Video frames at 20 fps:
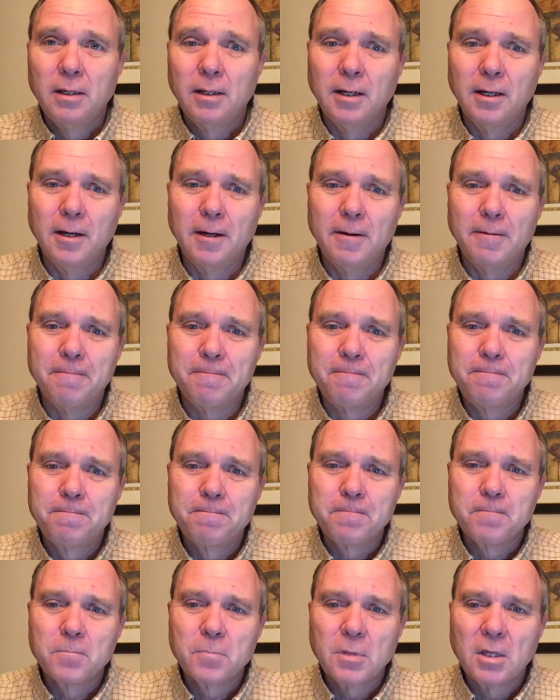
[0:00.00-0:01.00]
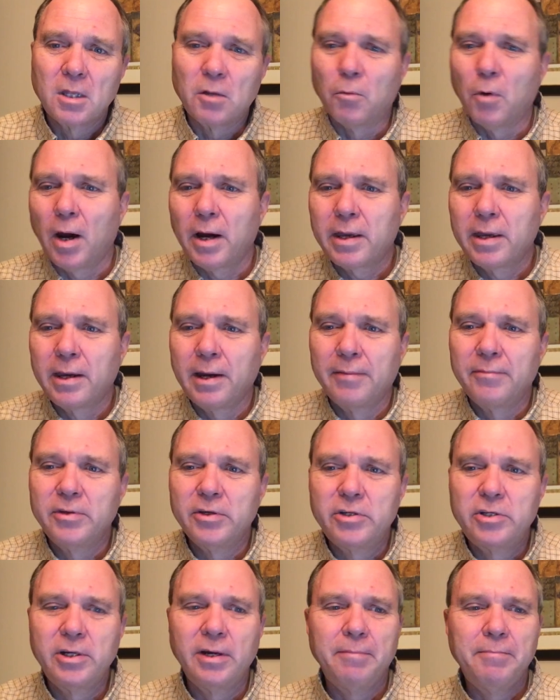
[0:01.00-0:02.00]
Um, the rocking of the
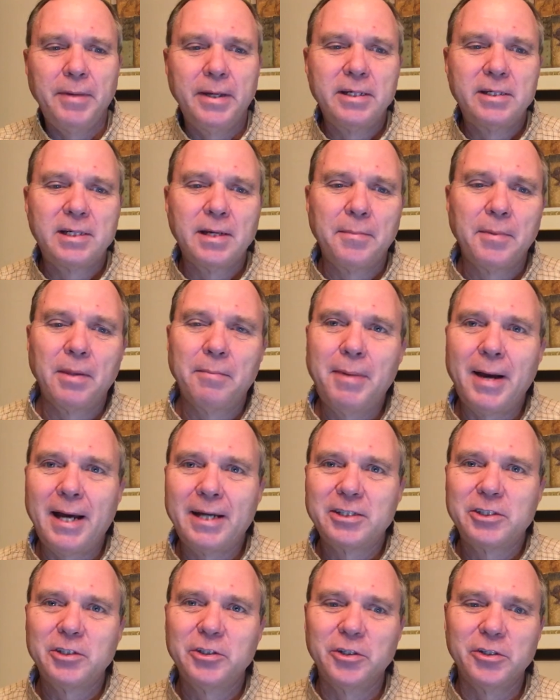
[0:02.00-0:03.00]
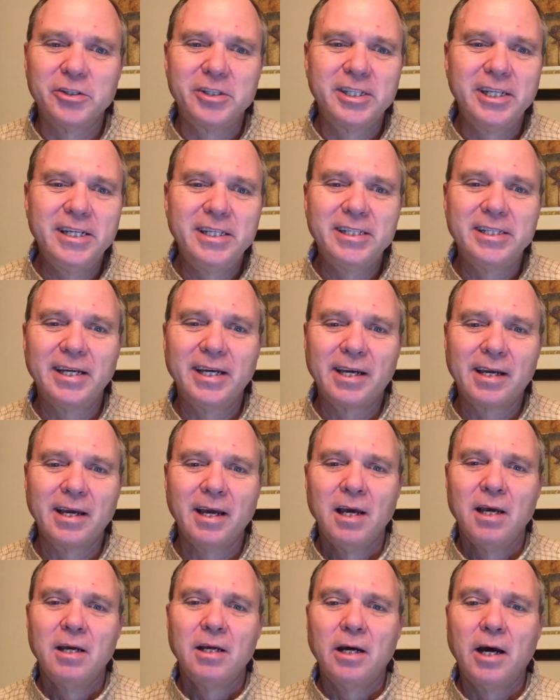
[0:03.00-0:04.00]
ship made some of the passengers seasick.
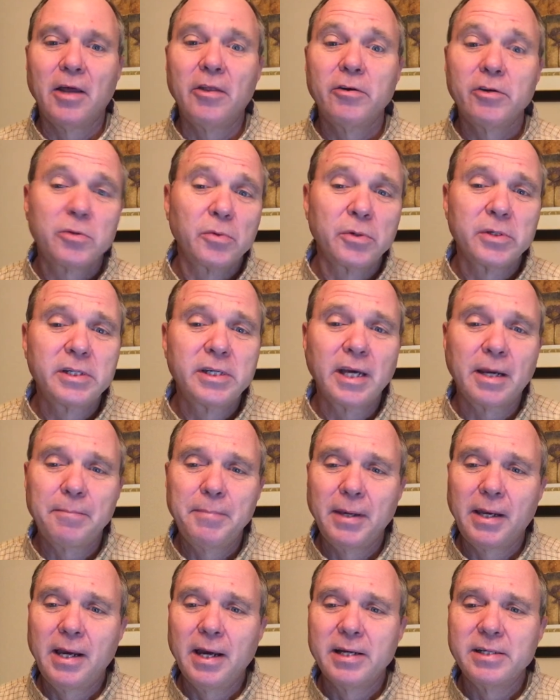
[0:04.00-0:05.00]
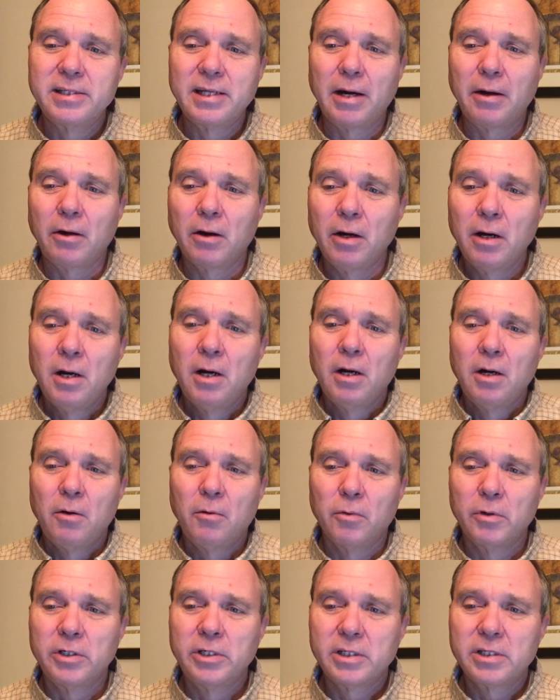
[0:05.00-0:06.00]
Others were sick because there
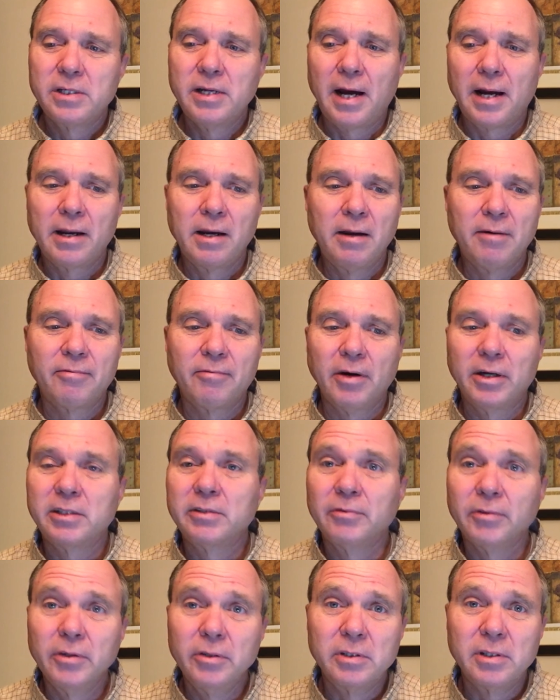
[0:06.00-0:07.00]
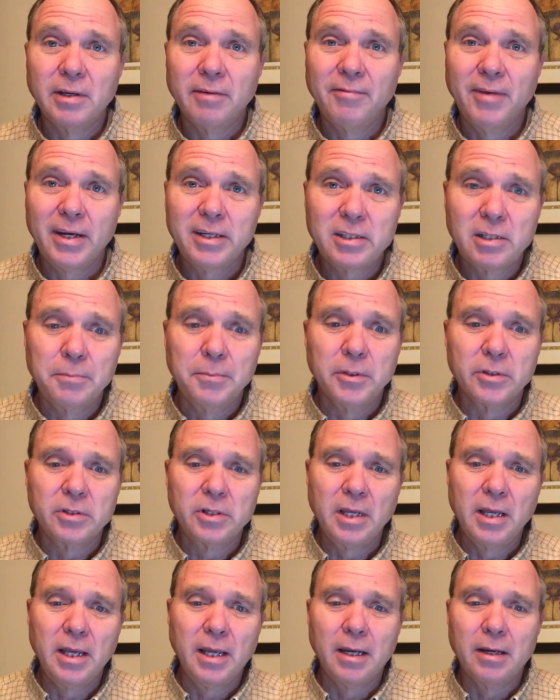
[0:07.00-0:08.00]
were just not enough fresh fruits and vegetables
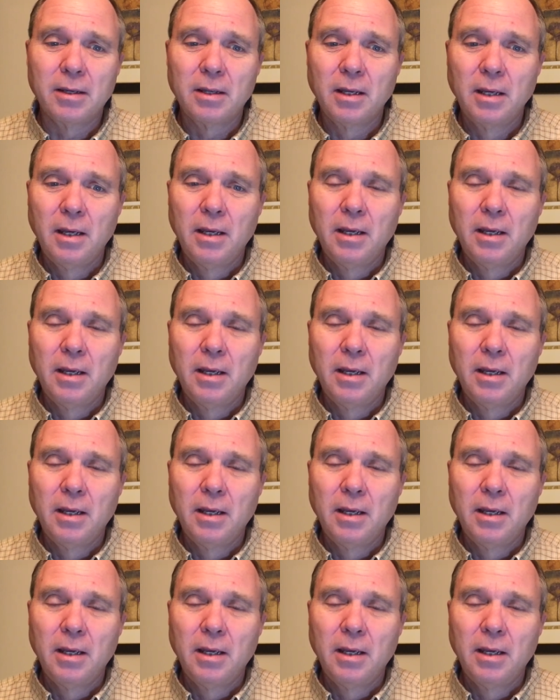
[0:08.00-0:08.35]
to eat.